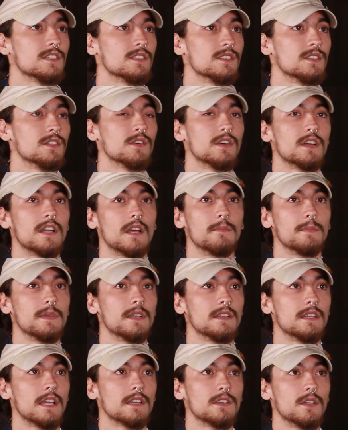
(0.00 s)
You know what I
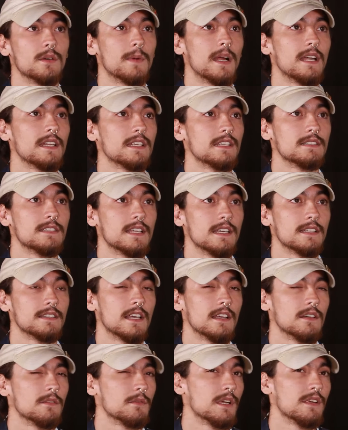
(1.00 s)
mean? Like, nobody can take
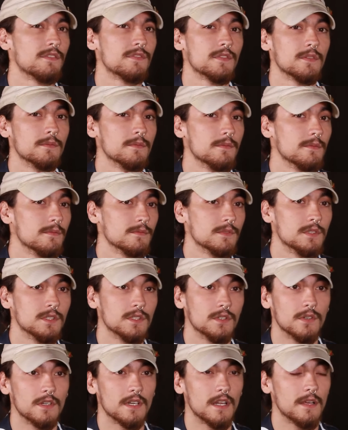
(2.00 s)
that away from, you
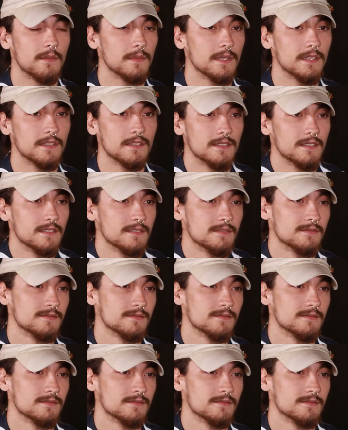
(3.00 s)
know what I mean?